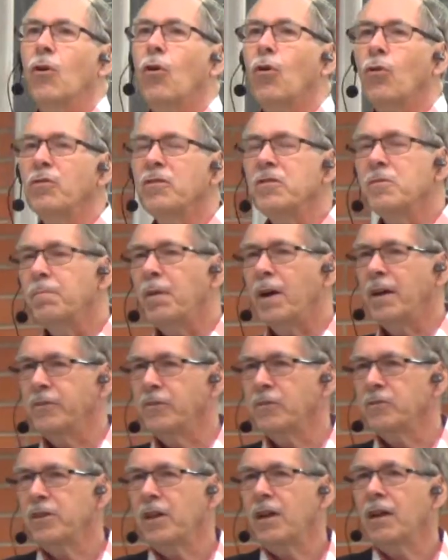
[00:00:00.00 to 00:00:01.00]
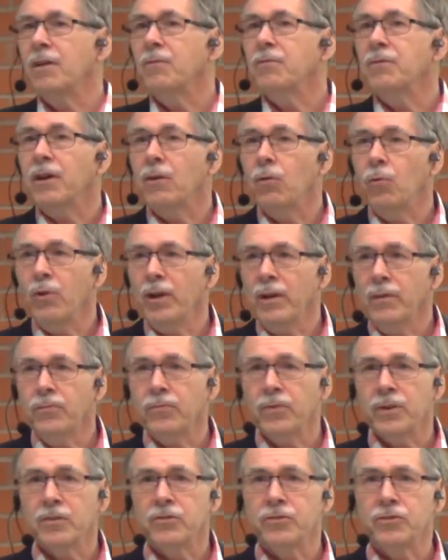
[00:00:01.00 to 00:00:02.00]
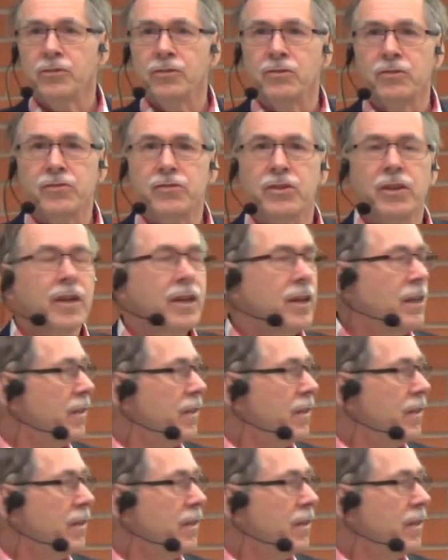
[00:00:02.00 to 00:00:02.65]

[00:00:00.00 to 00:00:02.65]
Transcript: all these particles have their wave functions,